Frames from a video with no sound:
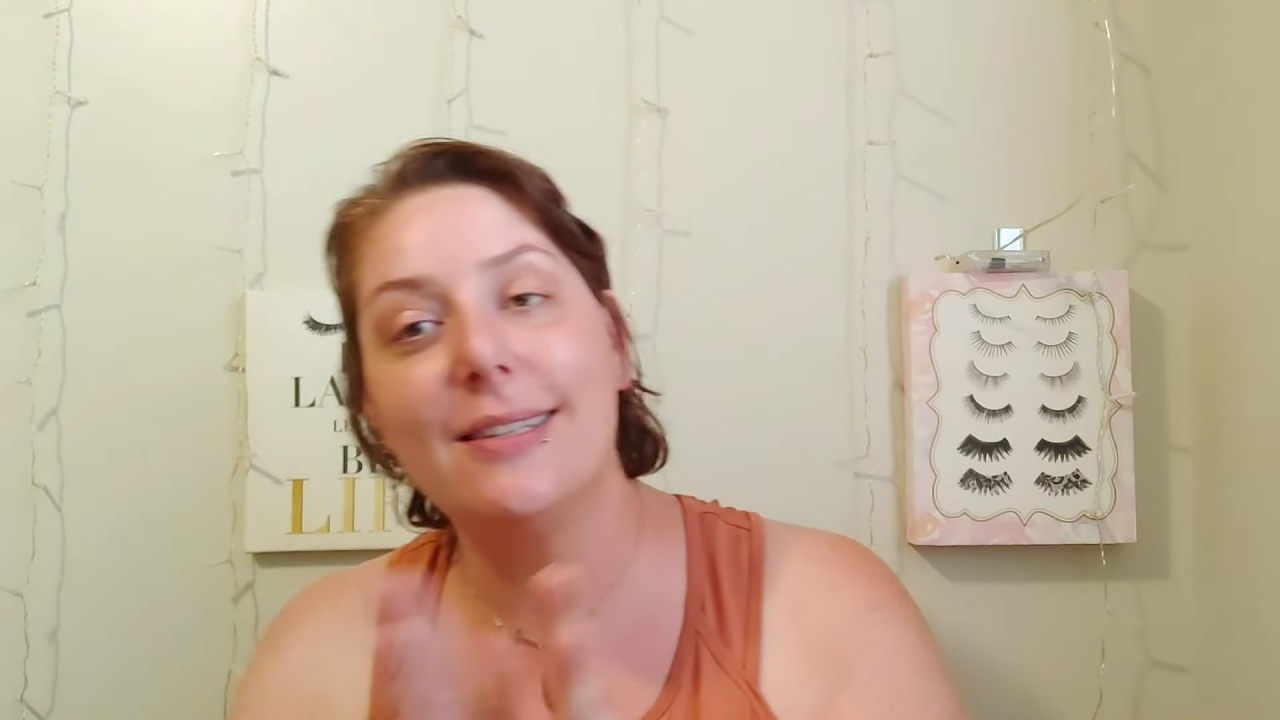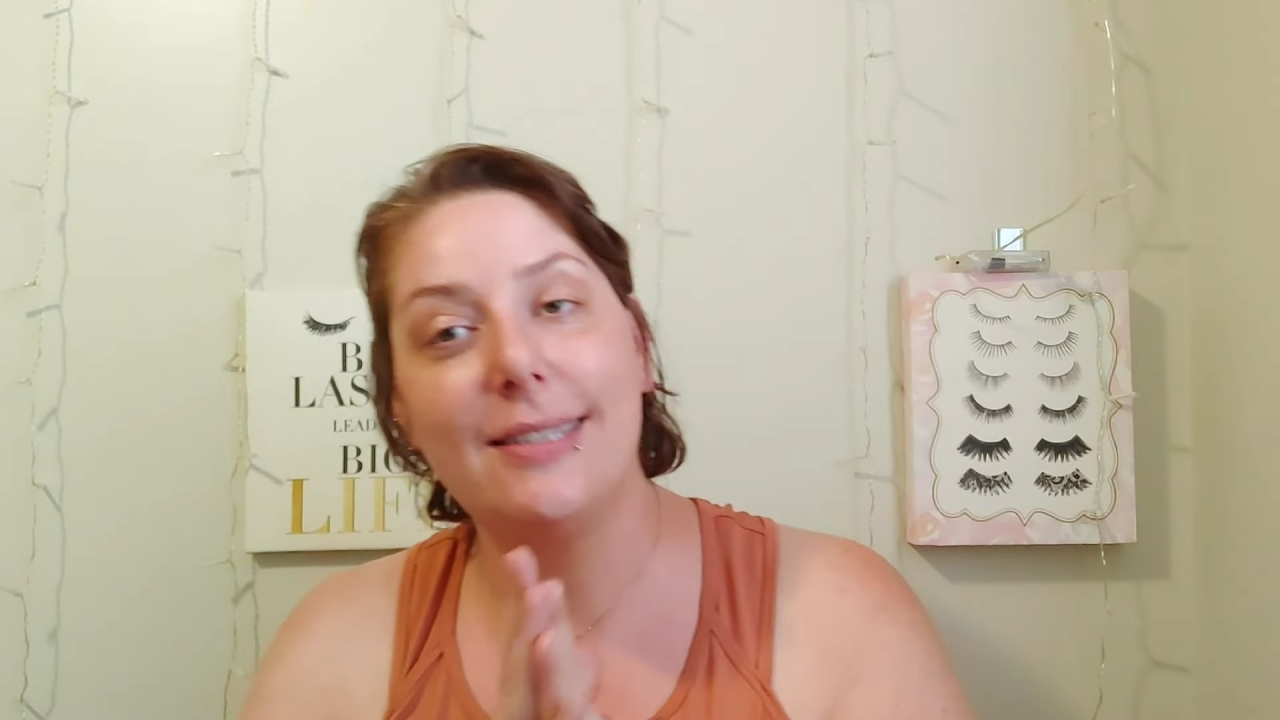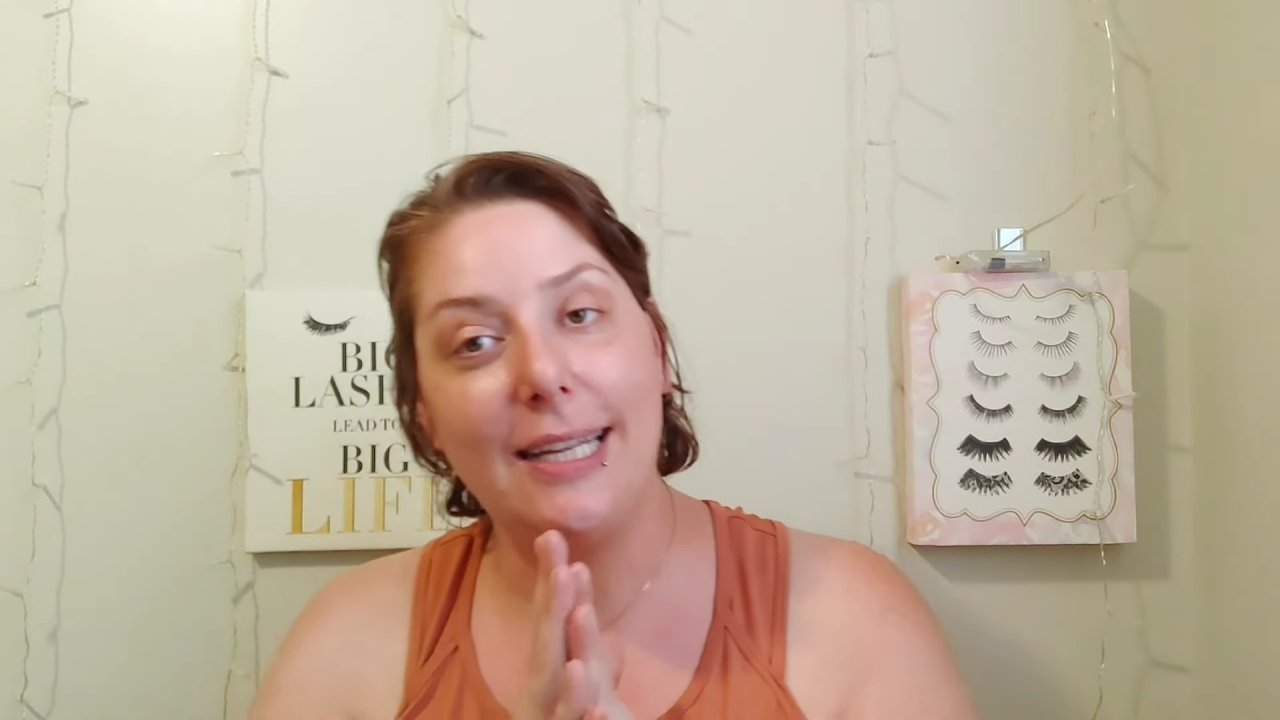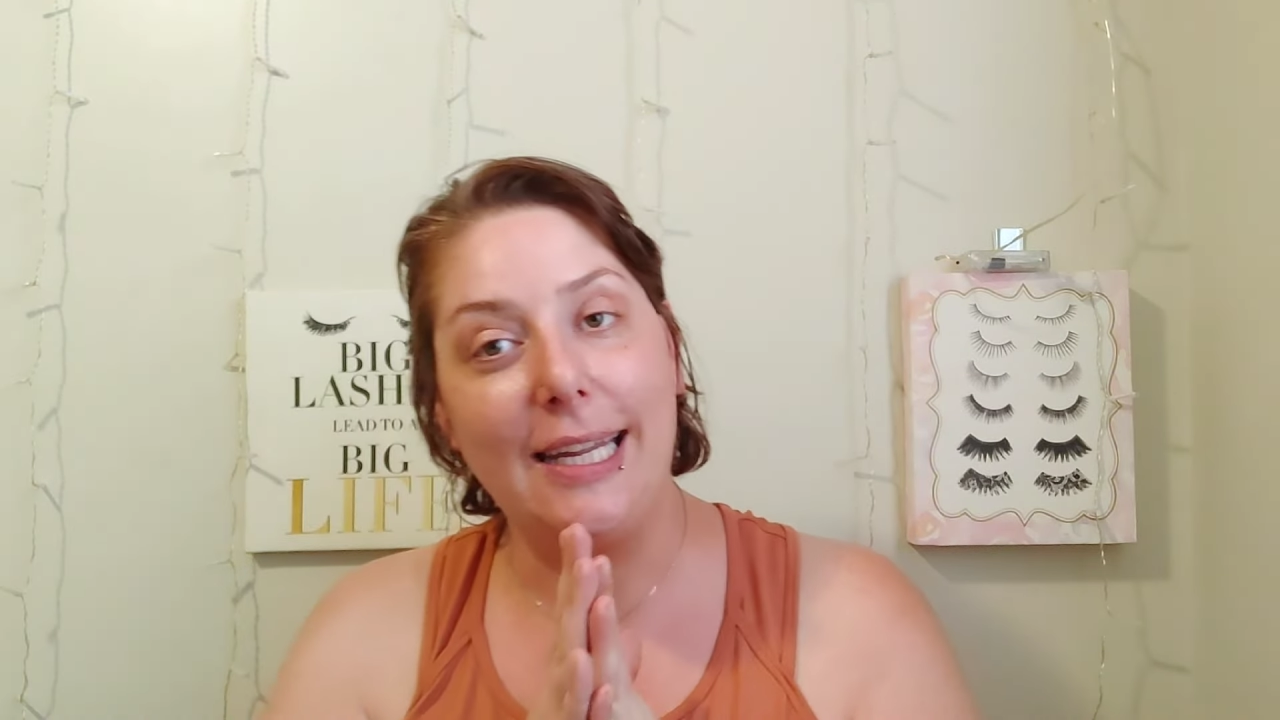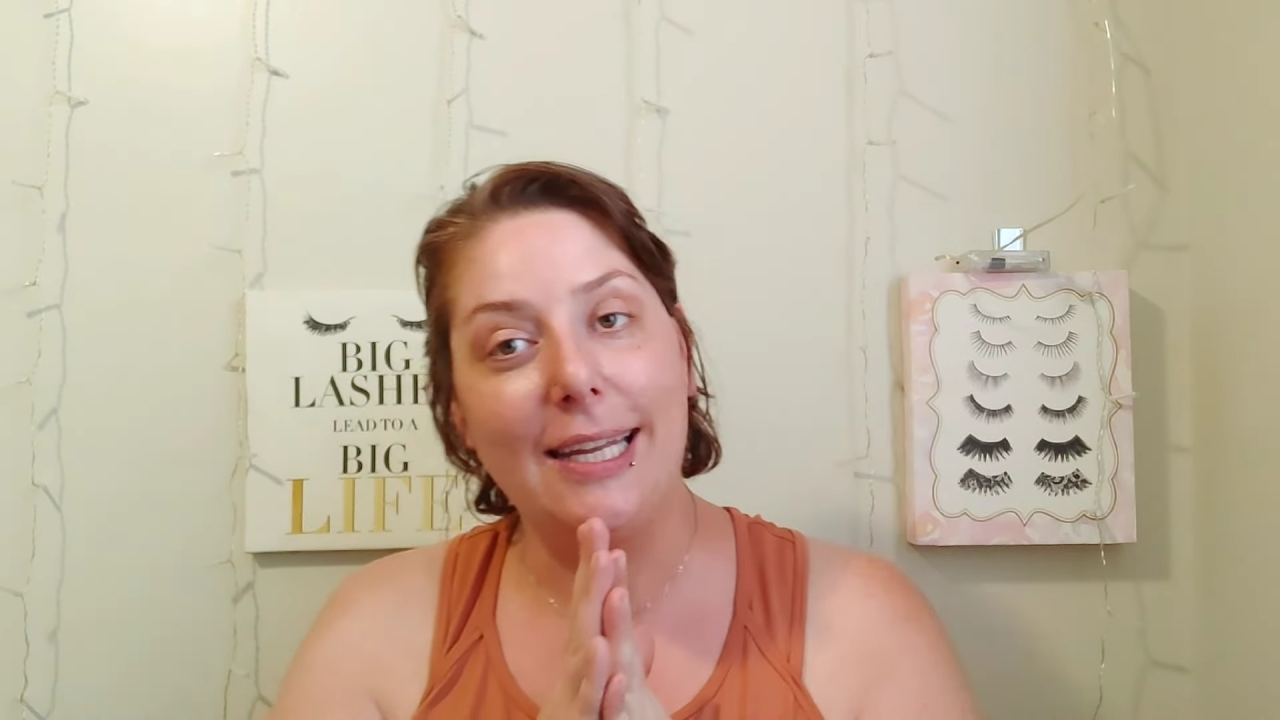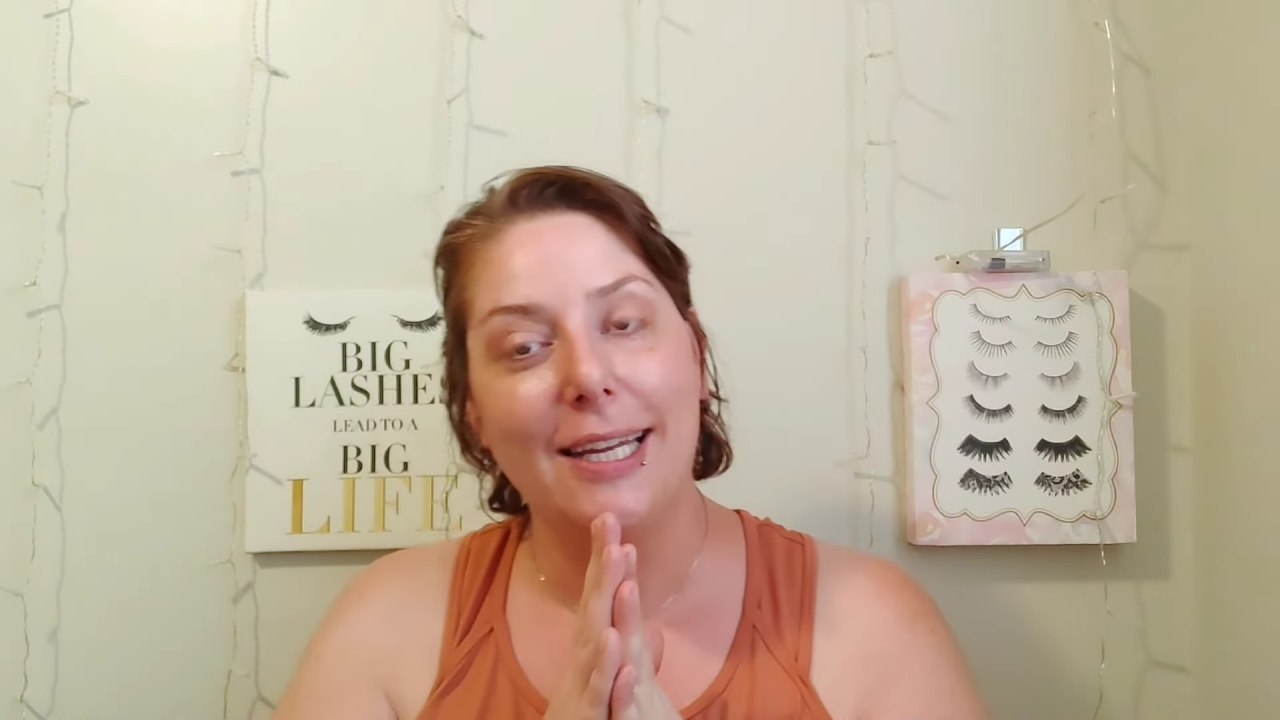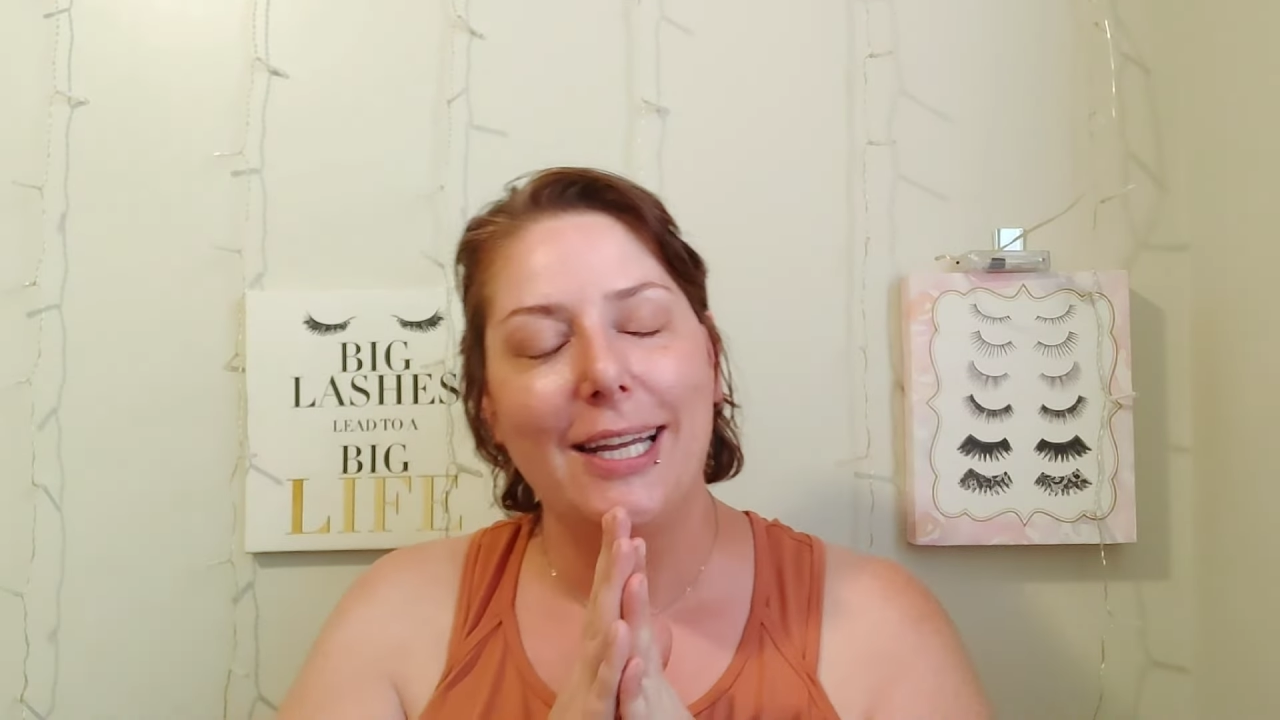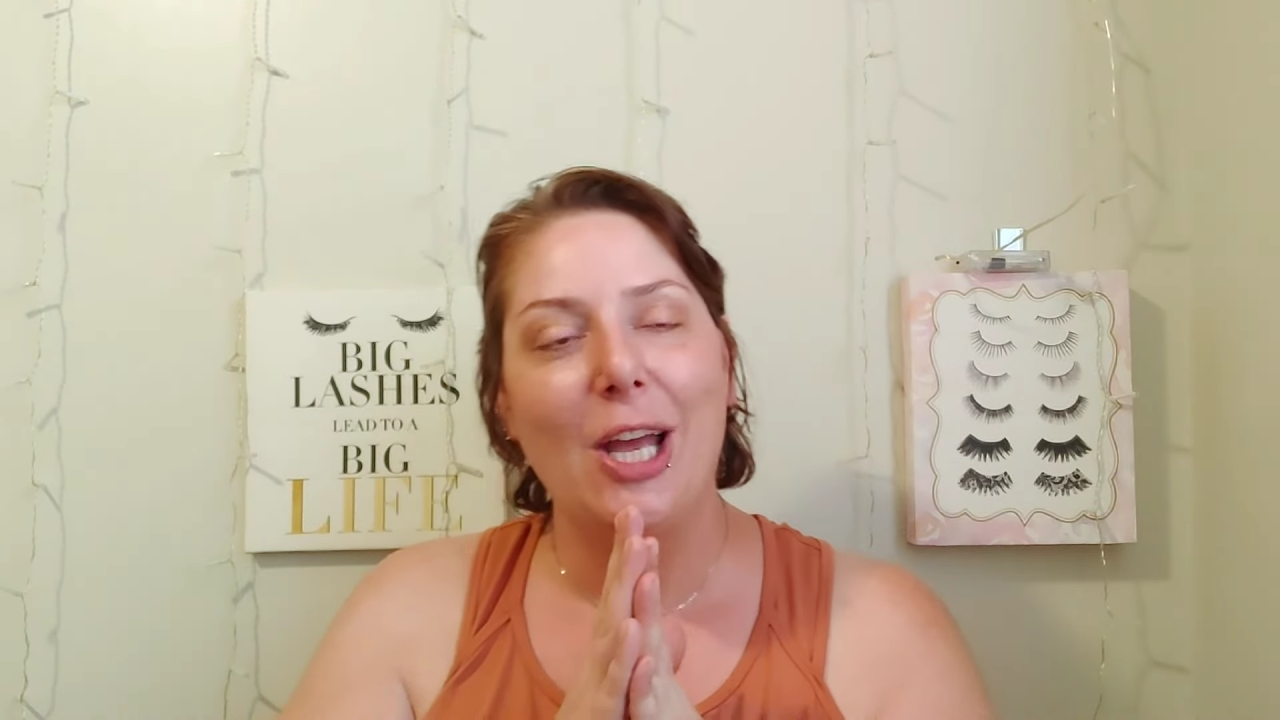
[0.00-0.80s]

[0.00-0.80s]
to see